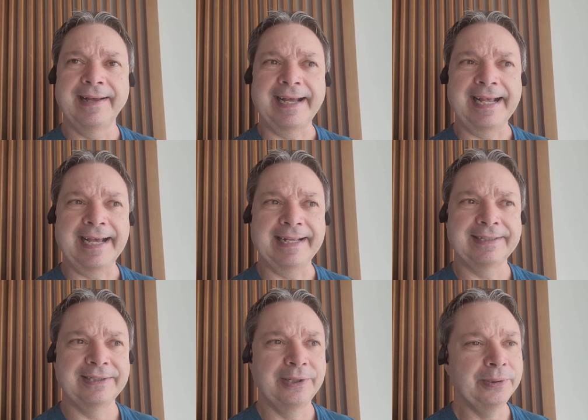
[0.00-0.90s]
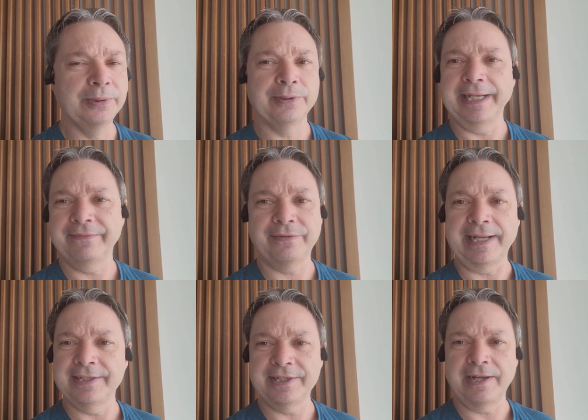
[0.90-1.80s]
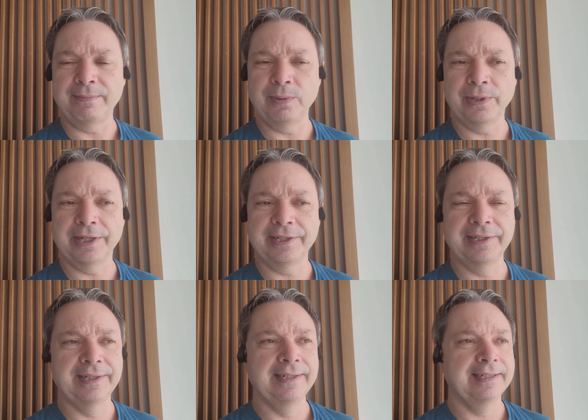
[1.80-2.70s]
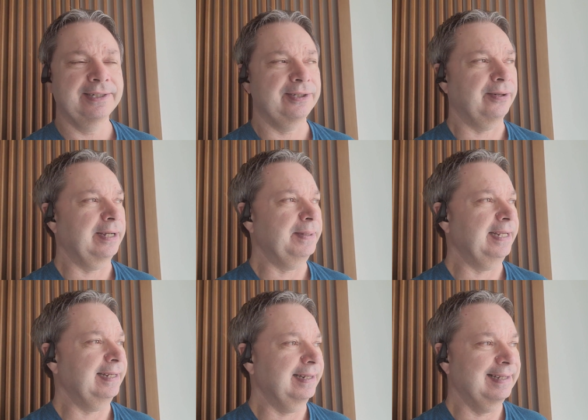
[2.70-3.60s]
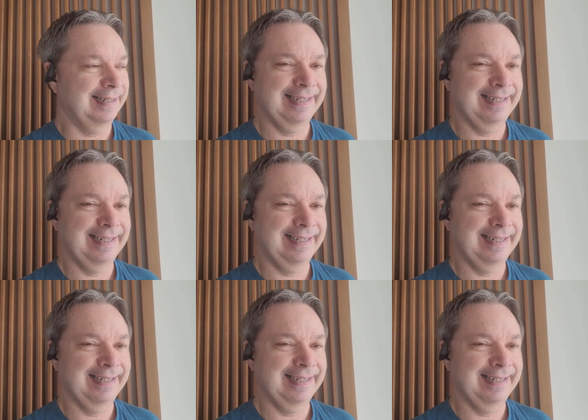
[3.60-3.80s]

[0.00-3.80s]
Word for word: I had two great friends on board. So, I mean,